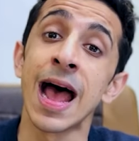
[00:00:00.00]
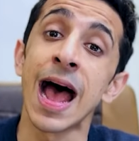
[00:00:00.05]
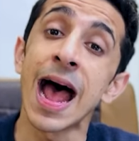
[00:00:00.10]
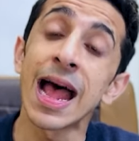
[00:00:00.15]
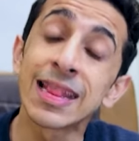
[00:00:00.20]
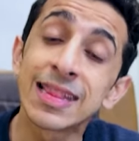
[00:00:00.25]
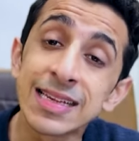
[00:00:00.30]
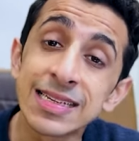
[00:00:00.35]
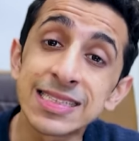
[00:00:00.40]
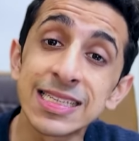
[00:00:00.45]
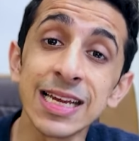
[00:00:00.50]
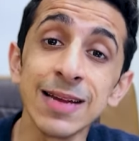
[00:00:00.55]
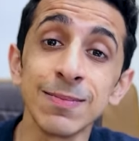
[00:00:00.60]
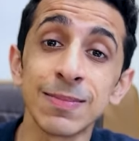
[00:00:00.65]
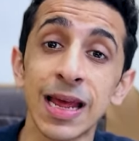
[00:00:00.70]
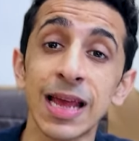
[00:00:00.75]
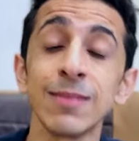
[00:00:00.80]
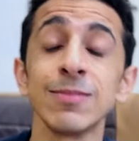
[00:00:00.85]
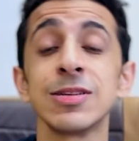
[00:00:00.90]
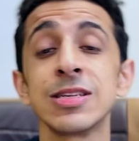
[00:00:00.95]
At the same
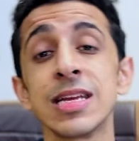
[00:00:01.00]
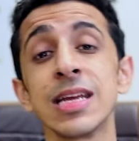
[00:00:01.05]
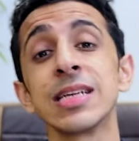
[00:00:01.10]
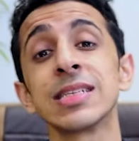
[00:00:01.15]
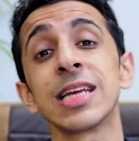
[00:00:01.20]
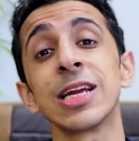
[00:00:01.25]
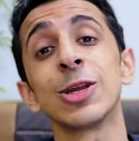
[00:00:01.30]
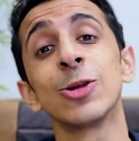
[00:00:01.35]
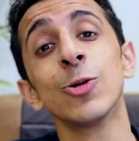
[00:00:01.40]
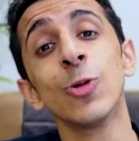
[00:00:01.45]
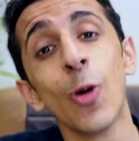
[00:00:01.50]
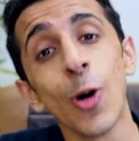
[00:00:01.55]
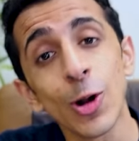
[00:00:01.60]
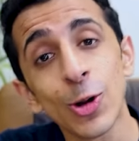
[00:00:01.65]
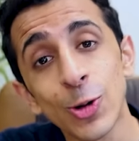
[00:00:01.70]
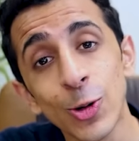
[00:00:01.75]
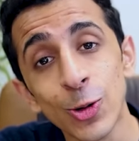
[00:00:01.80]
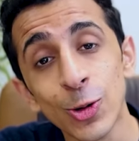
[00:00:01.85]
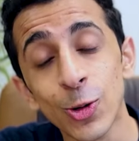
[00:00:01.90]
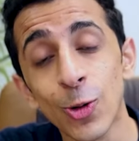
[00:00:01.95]
time, things that you all
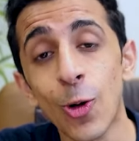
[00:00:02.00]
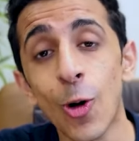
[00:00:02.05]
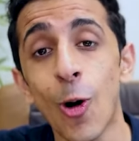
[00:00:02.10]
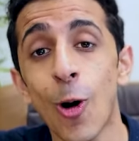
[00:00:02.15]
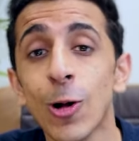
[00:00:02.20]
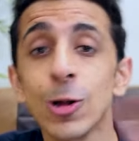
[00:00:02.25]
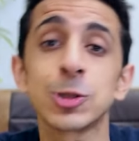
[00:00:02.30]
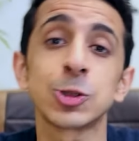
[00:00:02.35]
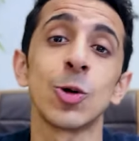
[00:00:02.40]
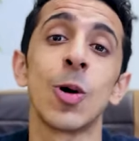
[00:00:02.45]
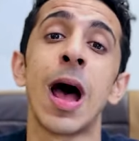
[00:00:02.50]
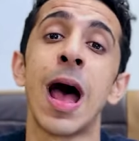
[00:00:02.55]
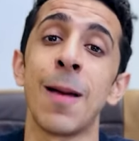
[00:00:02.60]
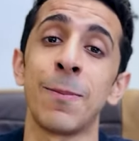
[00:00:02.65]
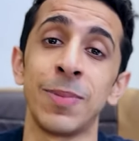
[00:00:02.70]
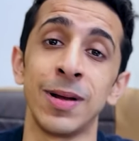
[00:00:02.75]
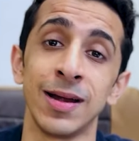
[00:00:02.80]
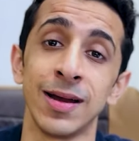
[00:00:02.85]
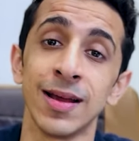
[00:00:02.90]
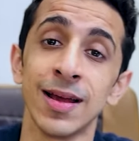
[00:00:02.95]
don't know also
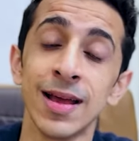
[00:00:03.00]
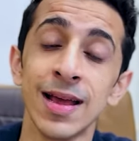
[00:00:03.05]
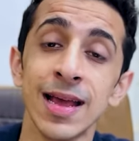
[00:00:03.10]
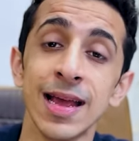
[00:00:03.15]
happened.